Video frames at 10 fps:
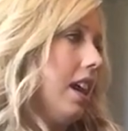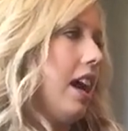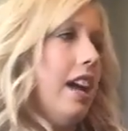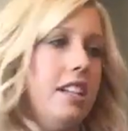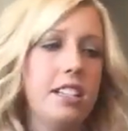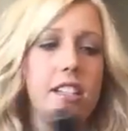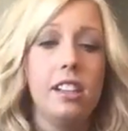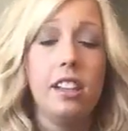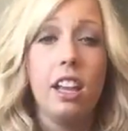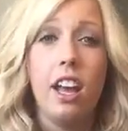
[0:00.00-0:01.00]
I just
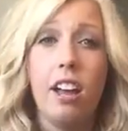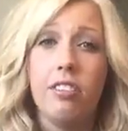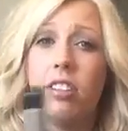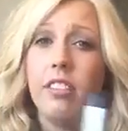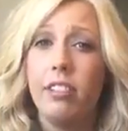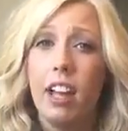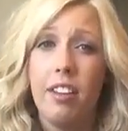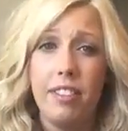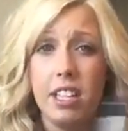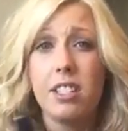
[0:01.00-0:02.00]
love
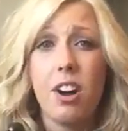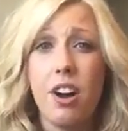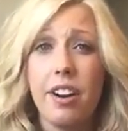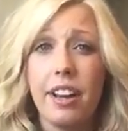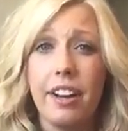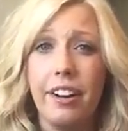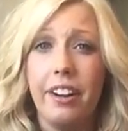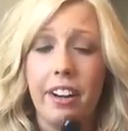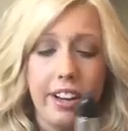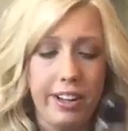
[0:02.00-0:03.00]
this
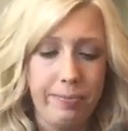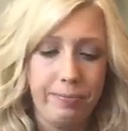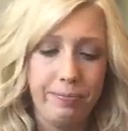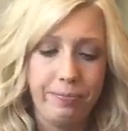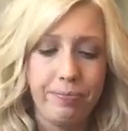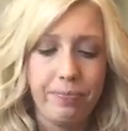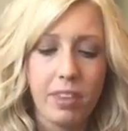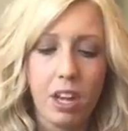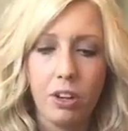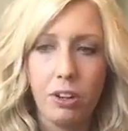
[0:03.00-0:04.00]
Conair
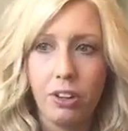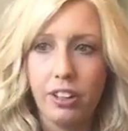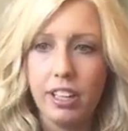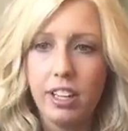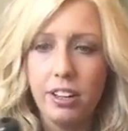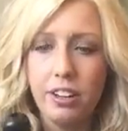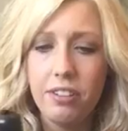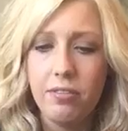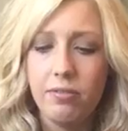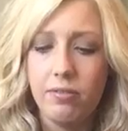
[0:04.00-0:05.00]
curling
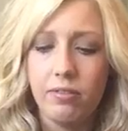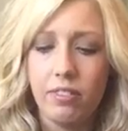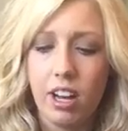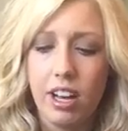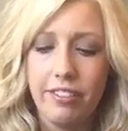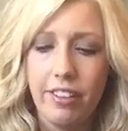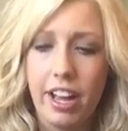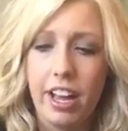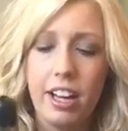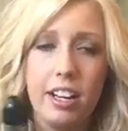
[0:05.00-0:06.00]
iron. I've
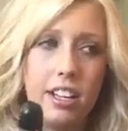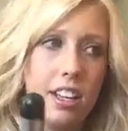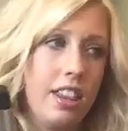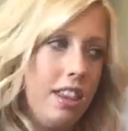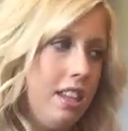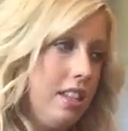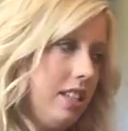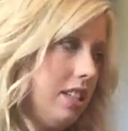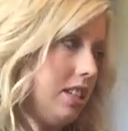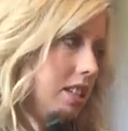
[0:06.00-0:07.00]
had, this
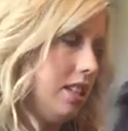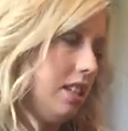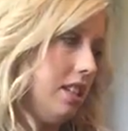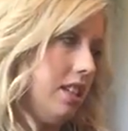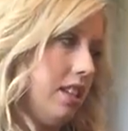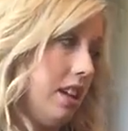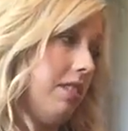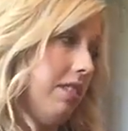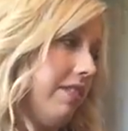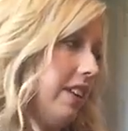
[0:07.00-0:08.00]
is, I
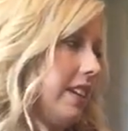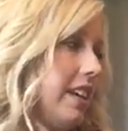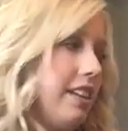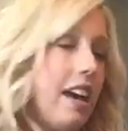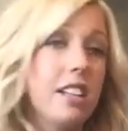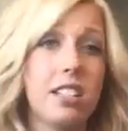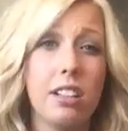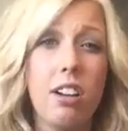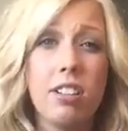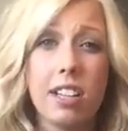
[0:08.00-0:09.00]
don't know, I feel like they last a
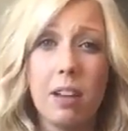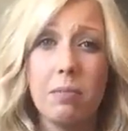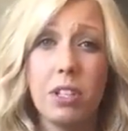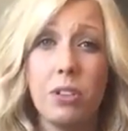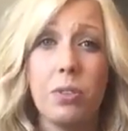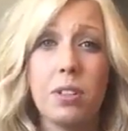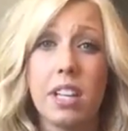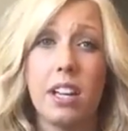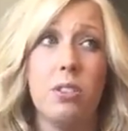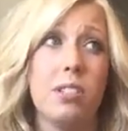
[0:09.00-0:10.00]
long time too because
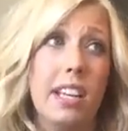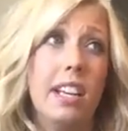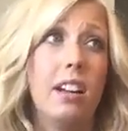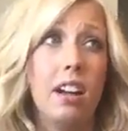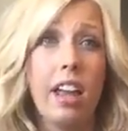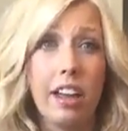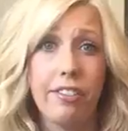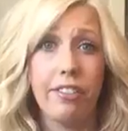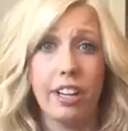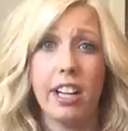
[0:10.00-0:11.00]
I use it
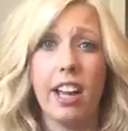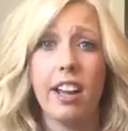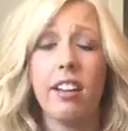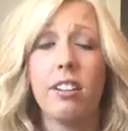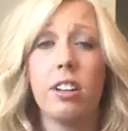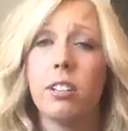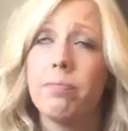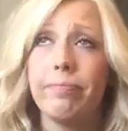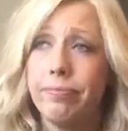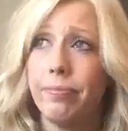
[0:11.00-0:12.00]
every day or
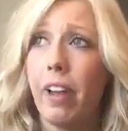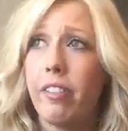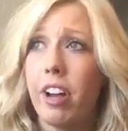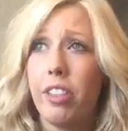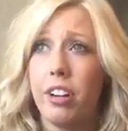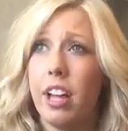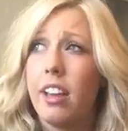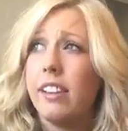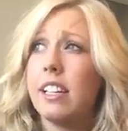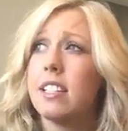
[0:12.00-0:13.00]
every other day
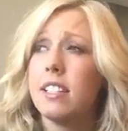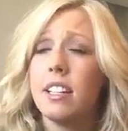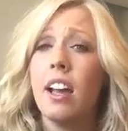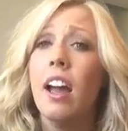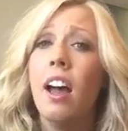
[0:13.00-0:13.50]
at least.